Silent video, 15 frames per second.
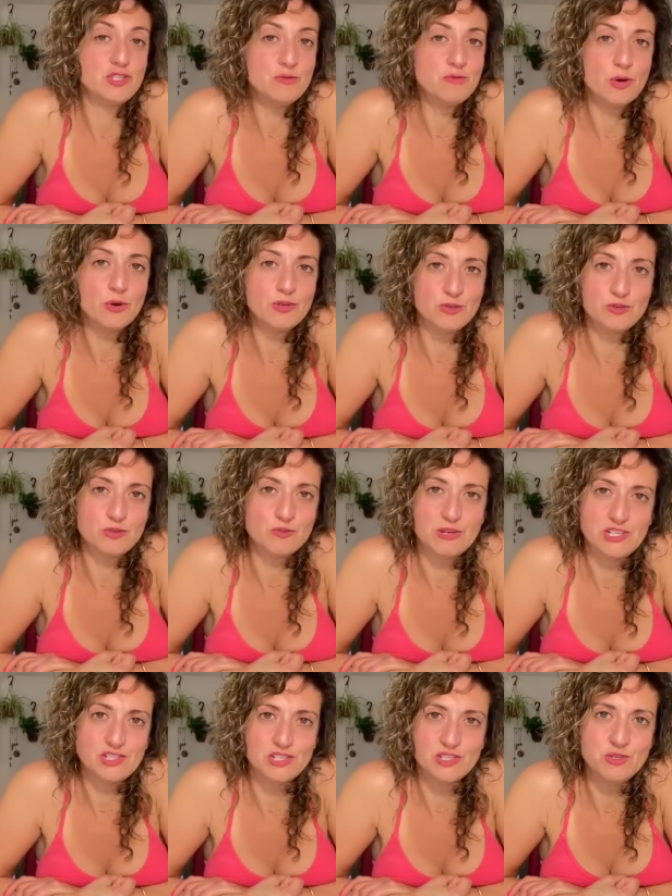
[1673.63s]
You know your
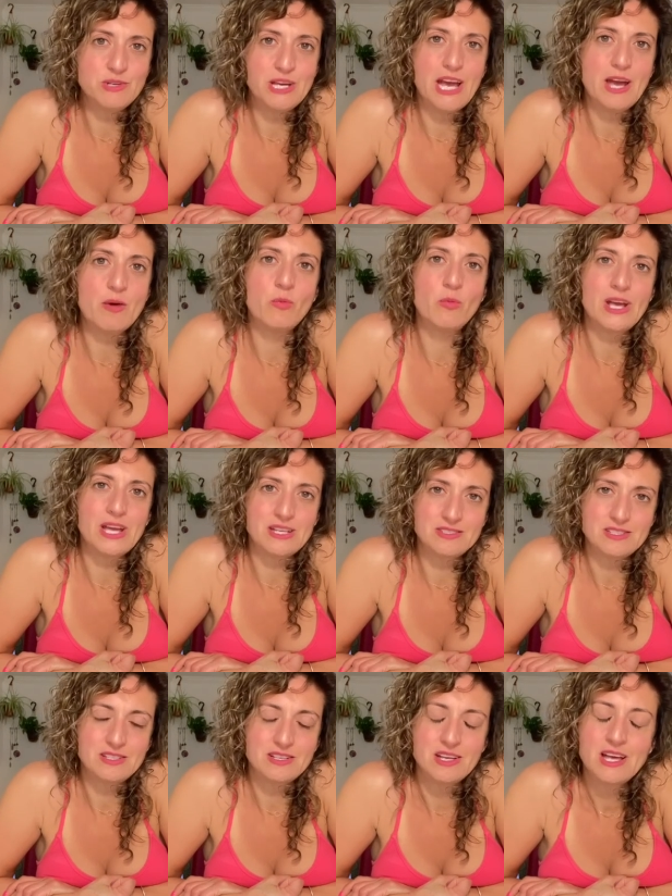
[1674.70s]
direction. You can't
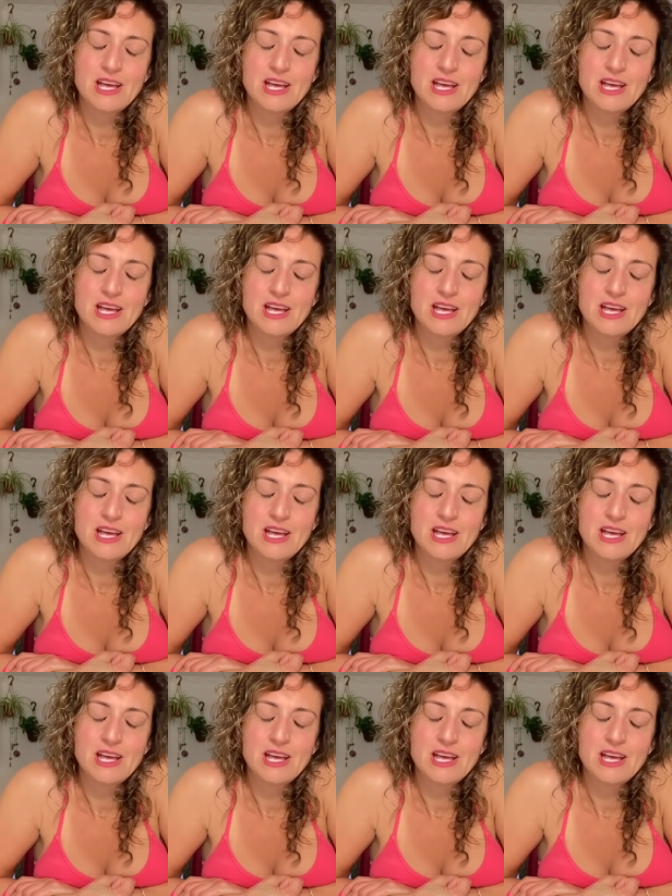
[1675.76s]
wait.